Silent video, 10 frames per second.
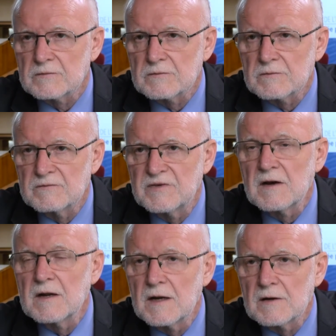
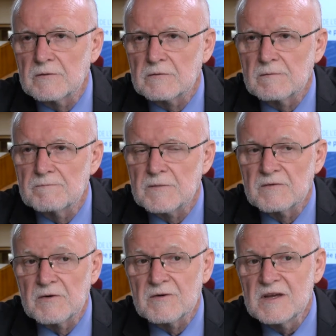very large
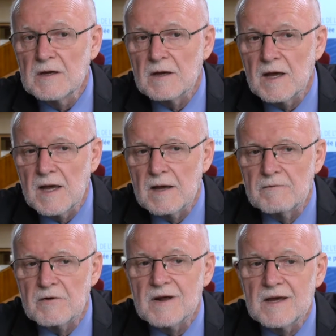for
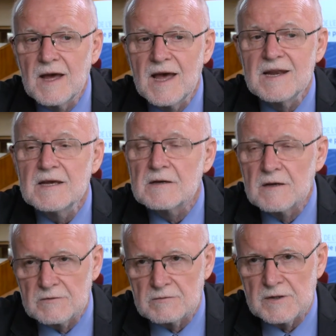any
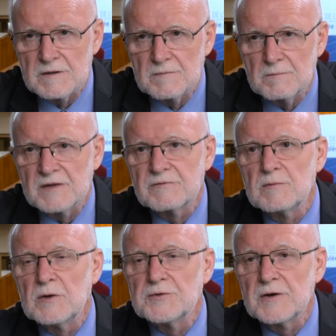country, but
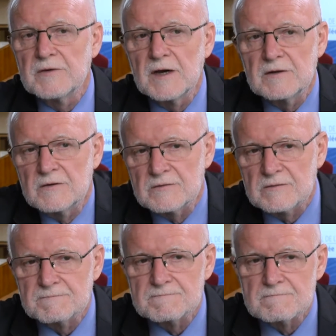for Moldova it is